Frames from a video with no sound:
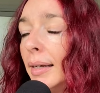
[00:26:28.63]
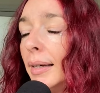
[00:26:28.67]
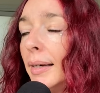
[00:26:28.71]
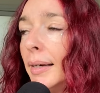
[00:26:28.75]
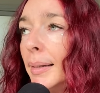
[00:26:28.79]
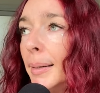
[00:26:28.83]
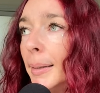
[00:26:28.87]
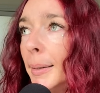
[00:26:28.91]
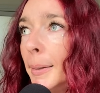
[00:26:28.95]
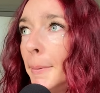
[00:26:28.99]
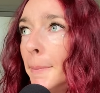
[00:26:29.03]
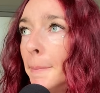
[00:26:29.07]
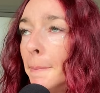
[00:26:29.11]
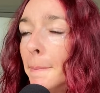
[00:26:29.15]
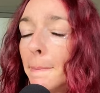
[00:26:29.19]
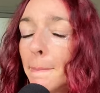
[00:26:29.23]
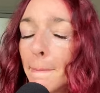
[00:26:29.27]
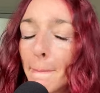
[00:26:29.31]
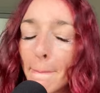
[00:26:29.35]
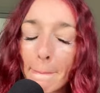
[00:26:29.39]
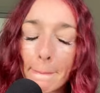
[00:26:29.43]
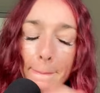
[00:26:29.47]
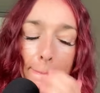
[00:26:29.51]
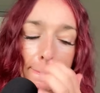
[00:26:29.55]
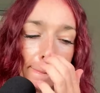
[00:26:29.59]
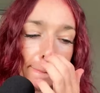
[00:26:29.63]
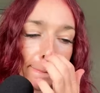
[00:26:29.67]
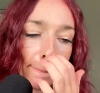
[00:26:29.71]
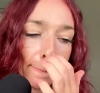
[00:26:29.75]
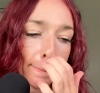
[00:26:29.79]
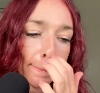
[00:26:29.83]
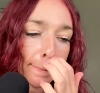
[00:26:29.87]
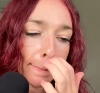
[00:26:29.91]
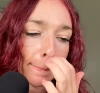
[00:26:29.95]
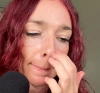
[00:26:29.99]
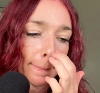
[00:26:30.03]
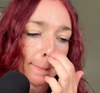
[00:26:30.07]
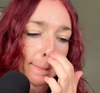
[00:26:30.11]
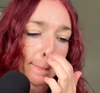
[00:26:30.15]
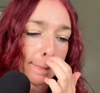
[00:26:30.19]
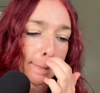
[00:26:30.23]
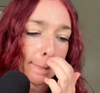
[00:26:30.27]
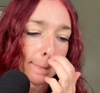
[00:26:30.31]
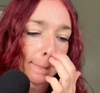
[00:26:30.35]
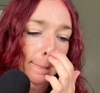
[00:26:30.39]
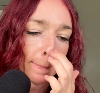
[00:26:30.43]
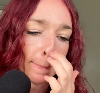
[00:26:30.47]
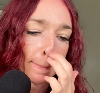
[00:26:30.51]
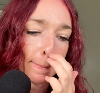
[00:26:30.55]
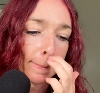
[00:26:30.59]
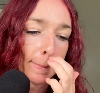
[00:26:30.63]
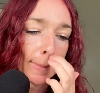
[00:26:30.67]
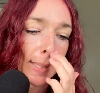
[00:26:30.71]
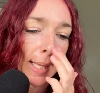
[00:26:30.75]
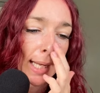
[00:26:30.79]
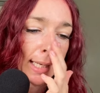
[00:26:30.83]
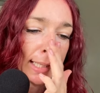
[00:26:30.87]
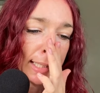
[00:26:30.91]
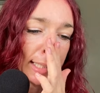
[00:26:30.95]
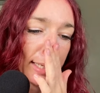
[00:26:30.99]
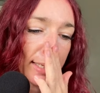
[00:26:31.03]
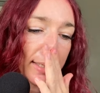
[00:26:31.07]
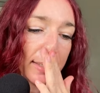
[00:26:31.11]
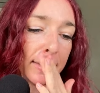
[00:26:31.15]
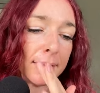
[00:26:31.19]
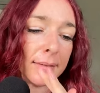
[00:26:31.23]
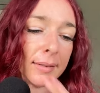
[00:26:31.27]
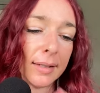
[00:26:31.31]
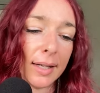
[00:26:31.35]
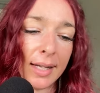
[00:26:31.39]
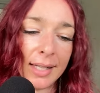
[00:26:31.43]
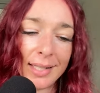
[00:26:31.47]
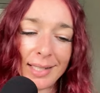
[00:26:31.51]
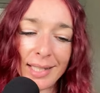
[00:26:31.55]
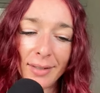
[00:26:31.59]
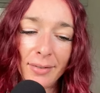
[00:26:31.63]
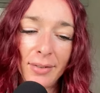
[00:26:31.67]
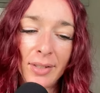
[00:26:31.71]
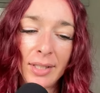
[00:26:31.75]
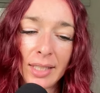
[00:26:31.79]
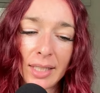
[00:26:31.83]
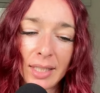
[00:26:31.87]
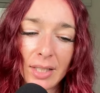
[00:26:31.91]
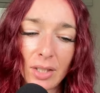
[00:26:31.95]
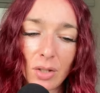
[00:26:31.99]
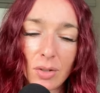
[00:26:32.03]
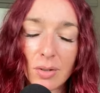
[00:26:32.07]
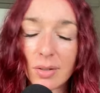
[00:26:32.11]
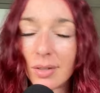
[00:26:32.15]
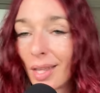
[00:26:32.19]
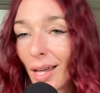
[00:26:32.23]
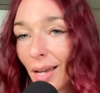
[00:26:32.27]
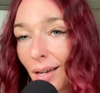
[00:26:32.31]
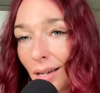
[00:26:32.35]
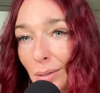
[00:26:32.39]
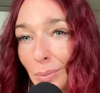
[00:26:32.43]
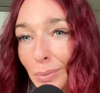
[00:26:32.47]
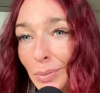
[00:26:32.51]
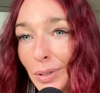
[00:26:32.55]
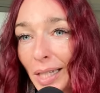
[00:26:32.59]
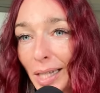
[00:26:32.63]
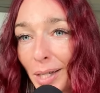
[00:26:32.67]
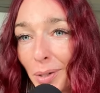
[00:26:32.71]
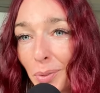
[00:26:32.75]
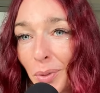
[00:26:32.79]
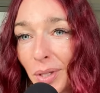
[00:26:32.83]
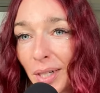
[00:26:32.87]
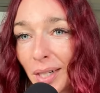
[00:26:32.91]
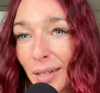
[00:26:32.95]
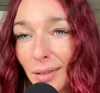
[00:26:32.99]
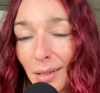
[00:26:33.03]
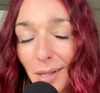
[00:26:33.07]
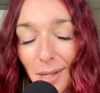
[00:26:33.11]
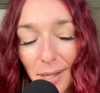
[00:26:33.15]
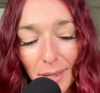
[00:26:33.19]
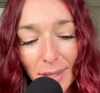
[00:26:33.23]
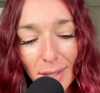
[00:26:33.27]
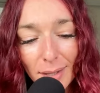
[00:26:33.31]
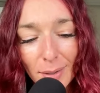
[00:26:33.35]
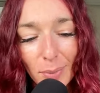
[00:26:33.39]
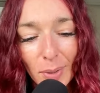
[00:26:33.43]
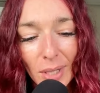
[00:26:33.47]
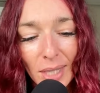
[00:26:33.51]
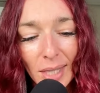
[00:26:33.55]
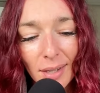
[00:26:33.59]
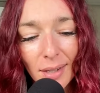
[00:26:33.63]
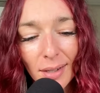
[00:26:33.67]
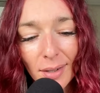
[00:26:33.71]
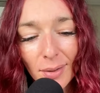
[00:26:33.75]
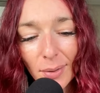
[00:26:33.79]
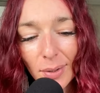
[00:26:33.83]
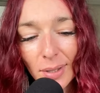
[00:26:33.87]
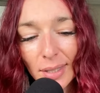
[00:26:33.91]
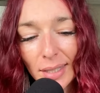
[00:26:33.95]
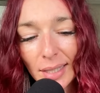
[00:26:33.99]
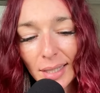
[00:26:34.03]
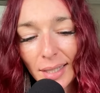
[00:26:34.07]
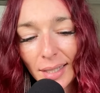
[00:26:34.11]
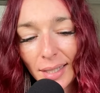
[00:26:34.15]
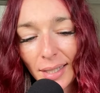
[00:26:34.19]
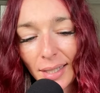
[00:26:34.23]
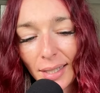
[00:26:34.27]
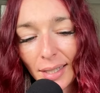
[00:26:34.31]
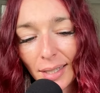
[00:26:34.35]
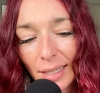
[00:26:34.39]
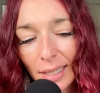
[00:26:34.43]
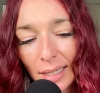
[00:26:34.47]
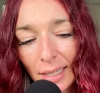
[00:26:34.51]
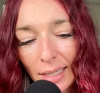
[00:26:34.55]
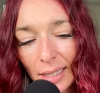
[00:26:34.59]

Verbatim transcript: Um and yeah, I definitely used that complaint one a lot this week. I was like,